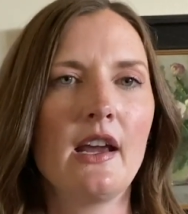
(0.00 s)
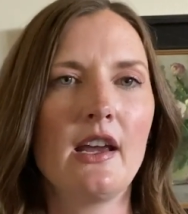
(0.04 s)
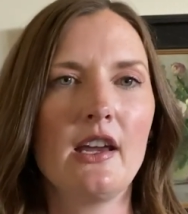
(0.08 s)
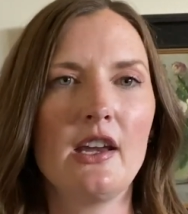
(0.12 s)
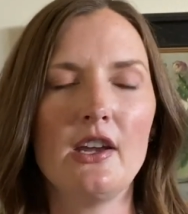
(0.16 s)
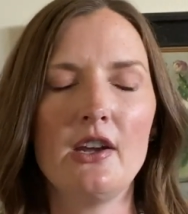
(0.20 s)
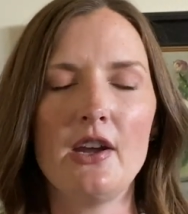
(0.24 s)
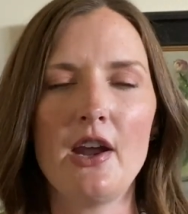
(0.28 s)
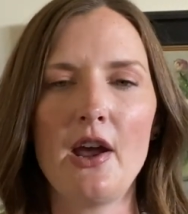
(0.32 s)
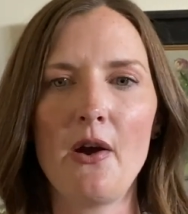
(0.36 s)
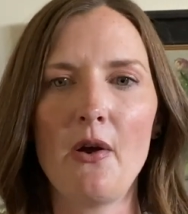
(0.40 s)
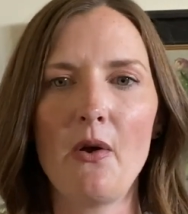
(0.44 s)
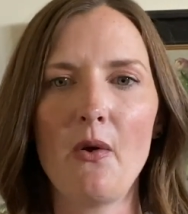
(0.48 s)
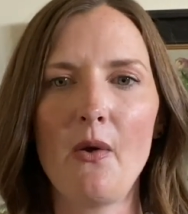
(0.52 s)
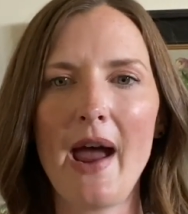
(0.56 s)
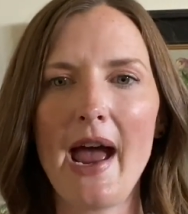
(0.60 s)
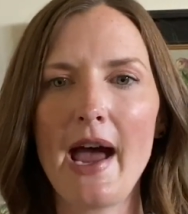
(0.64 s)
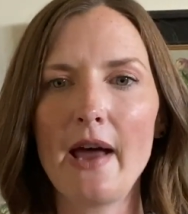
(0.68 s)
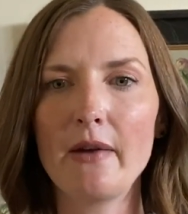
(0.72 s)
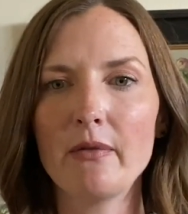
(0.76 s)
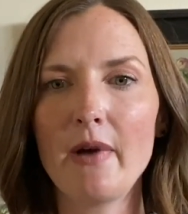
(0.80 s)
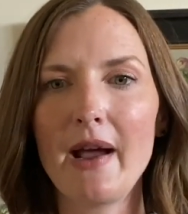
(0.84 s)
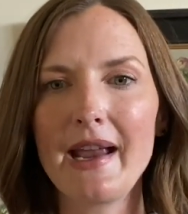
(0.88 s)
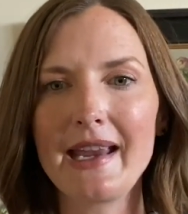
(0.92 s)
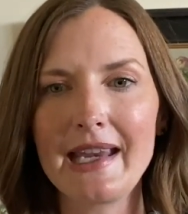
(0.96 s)

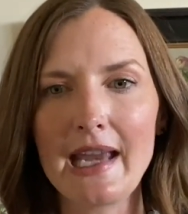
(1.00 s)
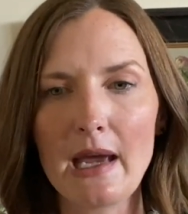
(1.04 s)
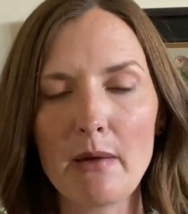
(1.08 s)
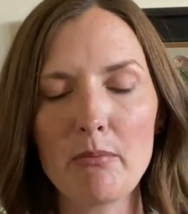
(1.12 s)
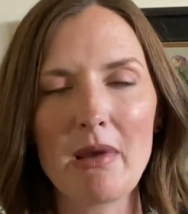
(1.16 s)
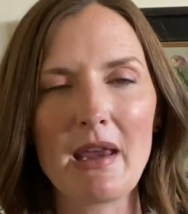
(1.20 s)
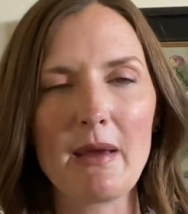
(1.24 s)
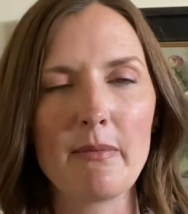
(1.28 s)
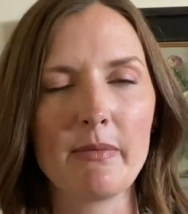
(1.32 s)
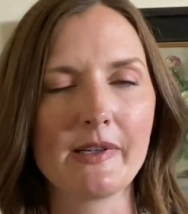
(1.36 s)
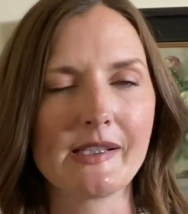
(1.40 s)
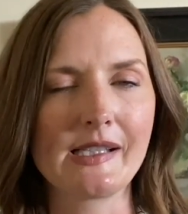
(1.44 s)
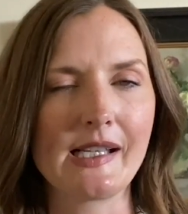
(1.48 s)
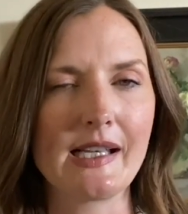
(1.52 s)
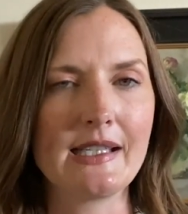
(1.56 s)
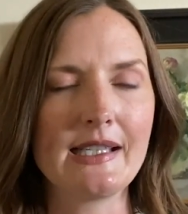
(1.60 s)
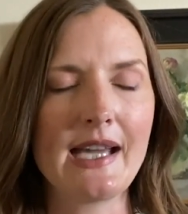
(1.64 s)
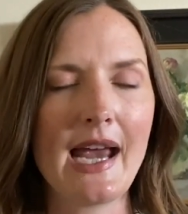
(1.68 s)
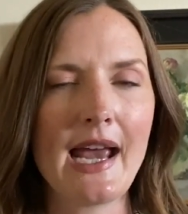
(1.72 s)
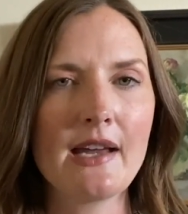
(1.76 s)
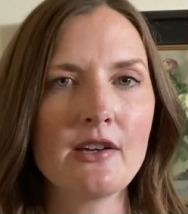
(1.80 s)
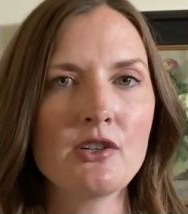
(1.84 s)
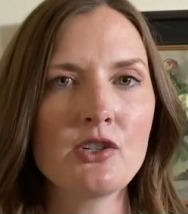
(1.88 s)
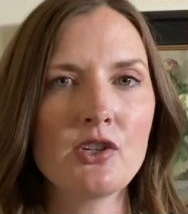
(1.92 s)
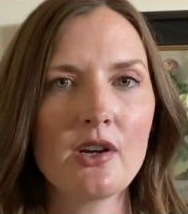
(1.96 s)
How do I get people's
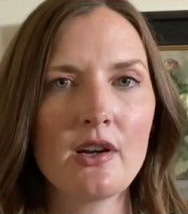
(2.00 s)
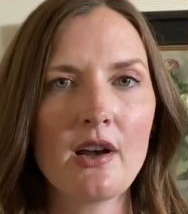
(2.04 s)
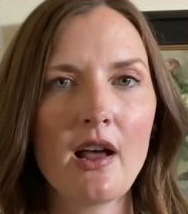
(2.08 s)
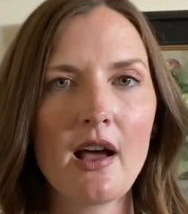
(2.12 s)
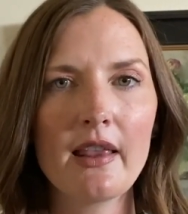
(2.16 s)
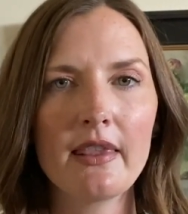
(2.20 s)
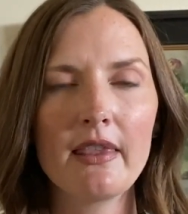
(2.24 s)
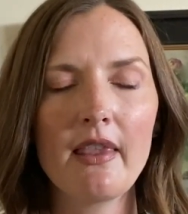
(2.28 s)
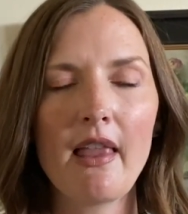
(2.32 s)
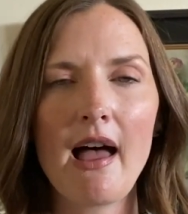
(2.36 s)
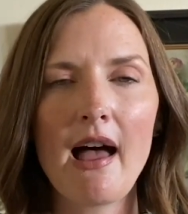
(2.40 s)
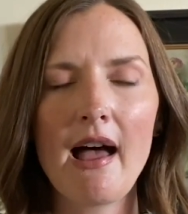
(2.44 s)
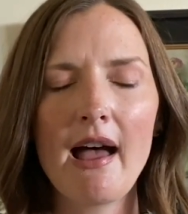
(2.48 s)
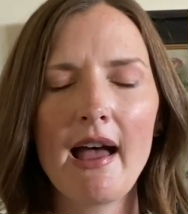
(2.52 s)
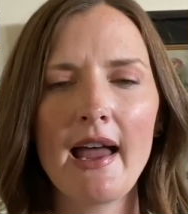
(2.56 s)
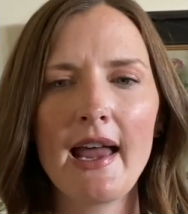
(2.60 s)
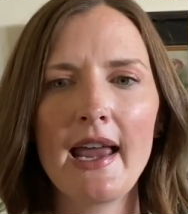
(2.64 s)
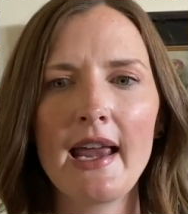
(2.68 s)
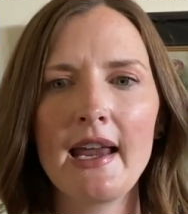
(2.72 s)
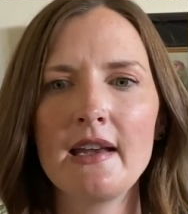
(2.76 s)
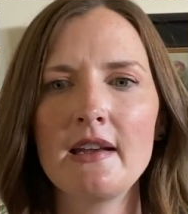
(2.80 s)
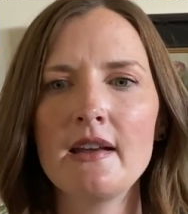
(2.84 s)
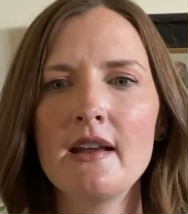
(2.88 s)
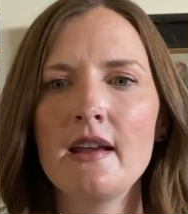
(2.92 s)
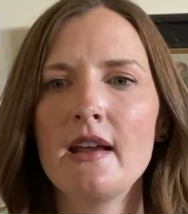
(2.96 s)
attention
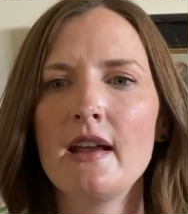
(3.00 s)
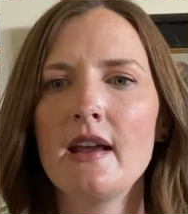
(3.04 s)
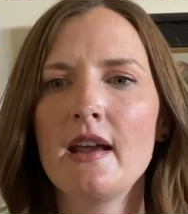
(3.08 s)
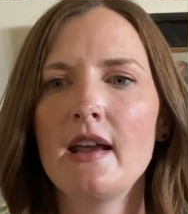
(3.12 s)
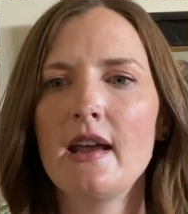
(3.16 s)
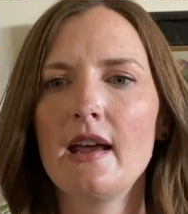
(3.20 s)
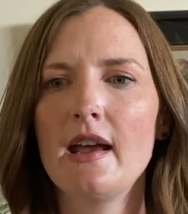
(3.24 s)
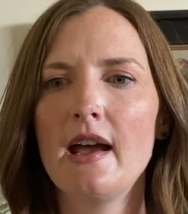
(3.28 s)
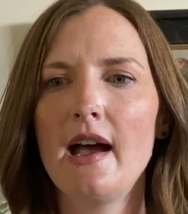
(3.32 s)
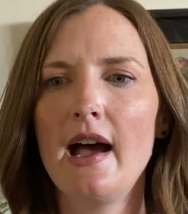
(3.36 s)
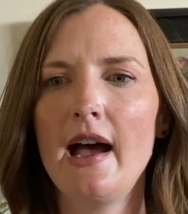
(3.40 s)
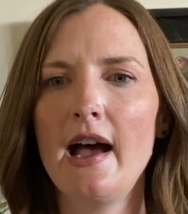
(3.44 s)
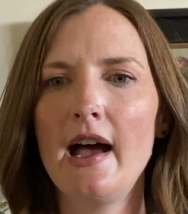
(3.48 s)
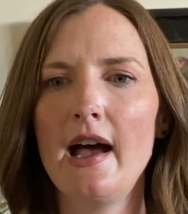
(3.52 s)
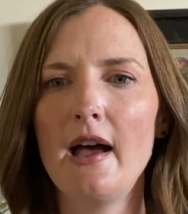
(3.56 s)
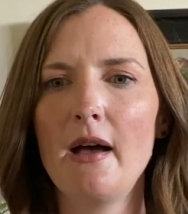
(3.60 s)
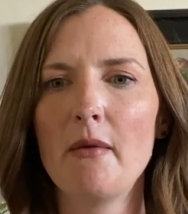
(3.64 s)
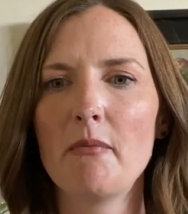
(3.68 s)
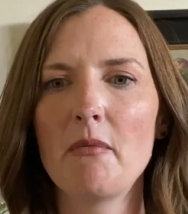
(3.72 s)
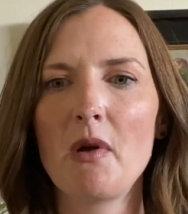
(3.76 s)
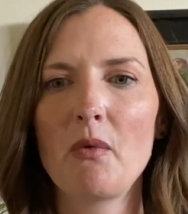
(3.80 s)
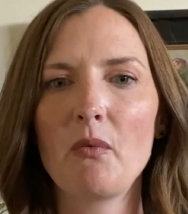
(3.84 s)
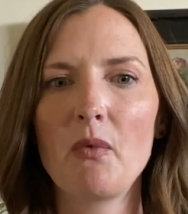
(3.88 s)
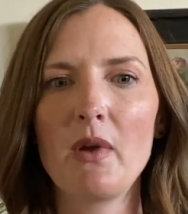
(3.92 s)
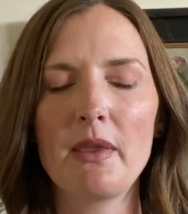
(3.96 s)
online
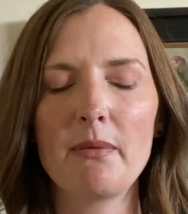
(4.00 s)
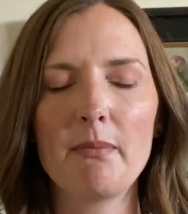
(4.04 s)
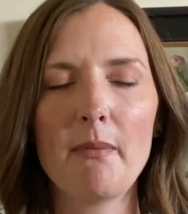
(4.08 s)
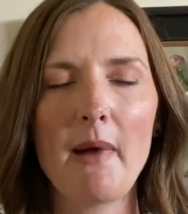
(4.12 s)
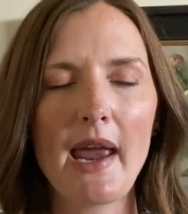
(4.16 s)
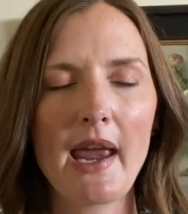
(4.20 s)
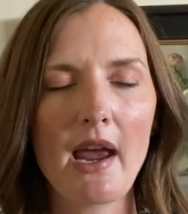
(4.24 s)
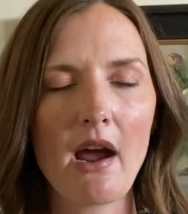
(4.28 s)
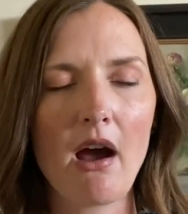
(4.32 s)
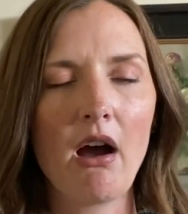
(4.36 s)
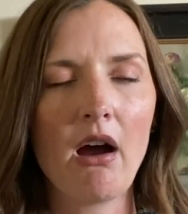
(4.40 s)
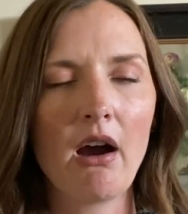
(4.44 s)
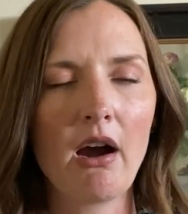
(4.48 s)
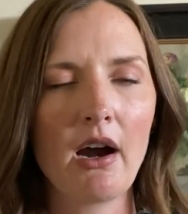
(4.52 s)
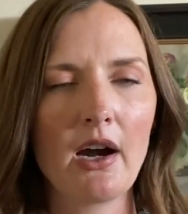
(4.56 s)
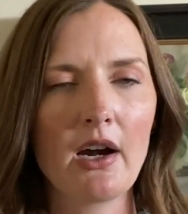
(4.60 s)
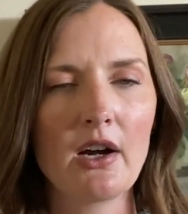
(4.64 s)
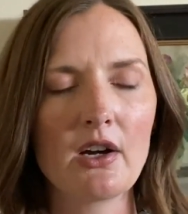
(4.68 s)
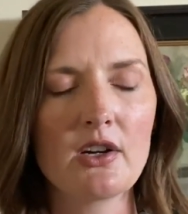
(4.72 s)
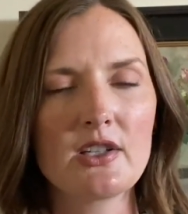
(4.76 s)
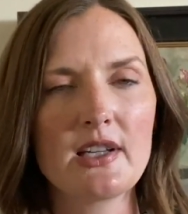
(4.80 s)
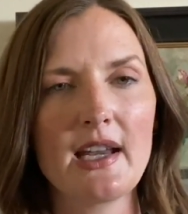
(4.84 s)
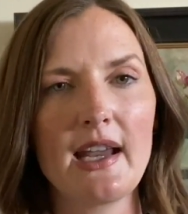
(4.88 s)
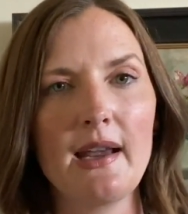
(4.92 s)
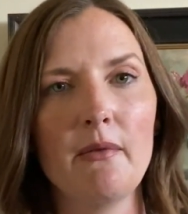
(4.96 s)
with my
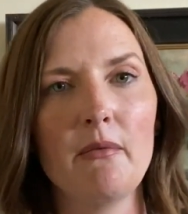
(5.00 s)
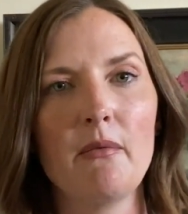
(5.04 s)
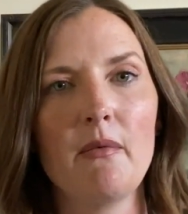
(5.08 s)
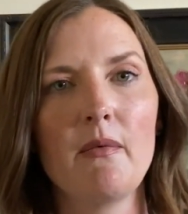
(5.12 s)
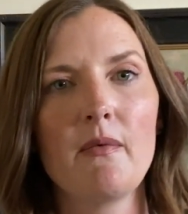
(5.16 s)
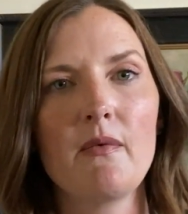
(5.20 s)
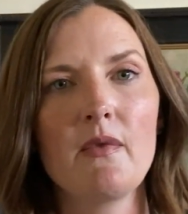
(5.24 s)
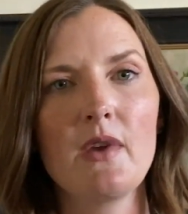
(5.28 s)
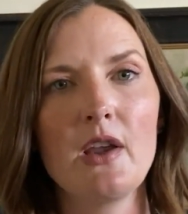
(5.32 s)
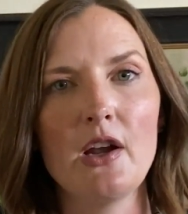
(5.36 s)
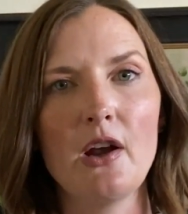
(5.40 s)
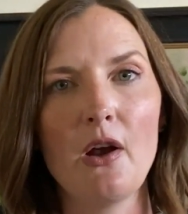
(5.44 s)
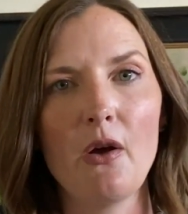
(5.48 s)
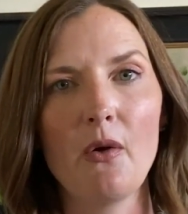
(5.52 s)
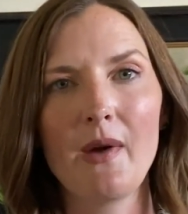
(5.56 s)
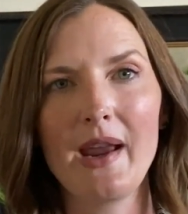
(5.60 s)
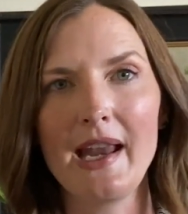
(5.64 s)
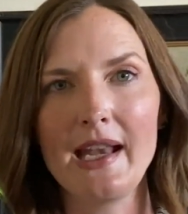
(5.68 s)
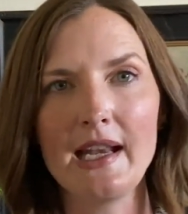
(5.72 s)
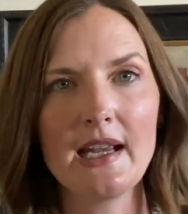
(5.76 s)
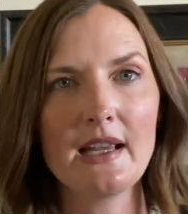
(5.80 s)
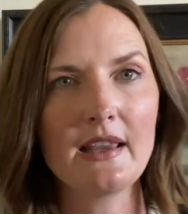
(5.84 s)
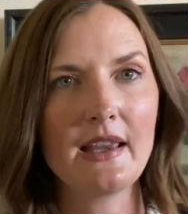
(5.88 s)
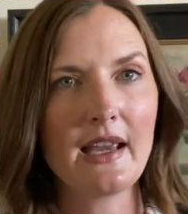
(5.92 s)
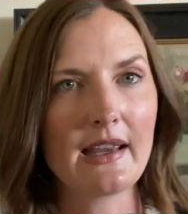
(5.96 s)
art and,
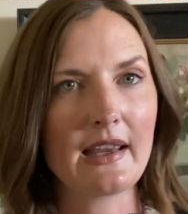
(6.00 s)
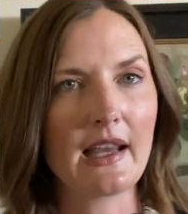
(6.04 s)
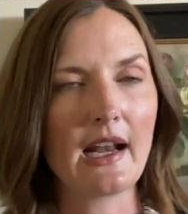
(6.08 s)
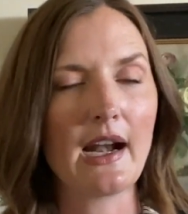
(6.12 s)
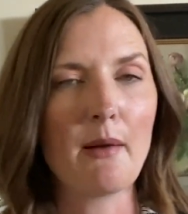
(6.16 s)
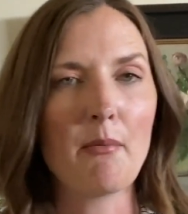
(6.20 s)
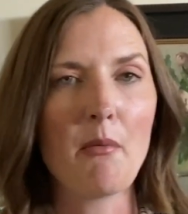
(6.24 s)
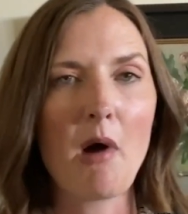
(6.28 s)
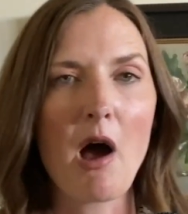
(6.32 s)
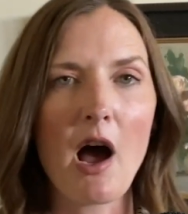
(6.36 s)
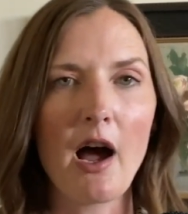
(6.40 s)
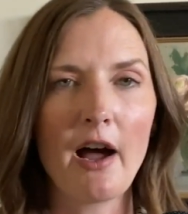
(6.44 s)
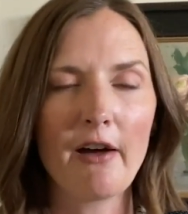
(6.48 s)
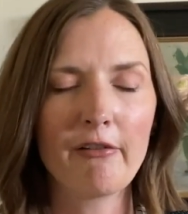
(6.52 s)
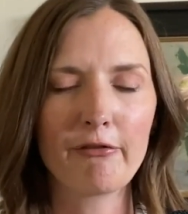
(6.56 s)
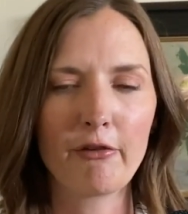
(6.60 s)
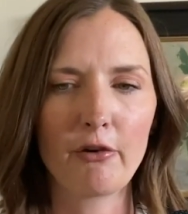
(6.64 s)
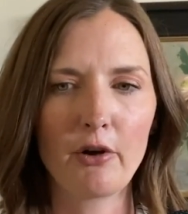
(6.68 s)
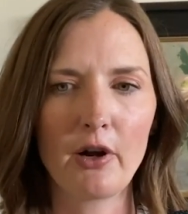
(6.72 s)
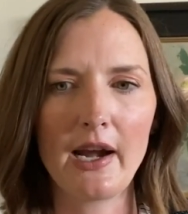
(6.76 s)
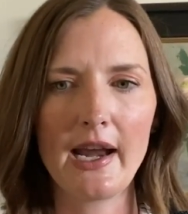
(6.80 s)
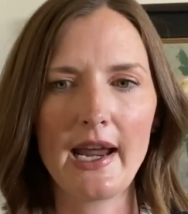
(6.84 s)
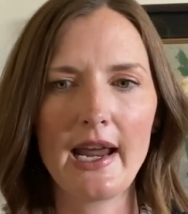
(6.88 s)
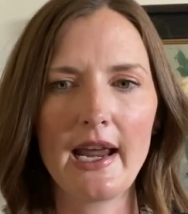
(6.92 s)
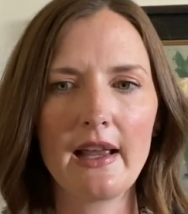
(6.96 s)
anything that I'm
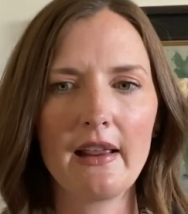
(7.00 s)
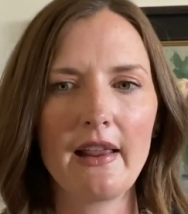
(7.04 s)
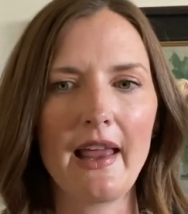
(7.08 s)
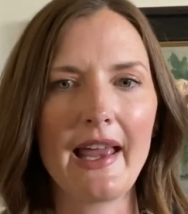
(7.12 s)
offering?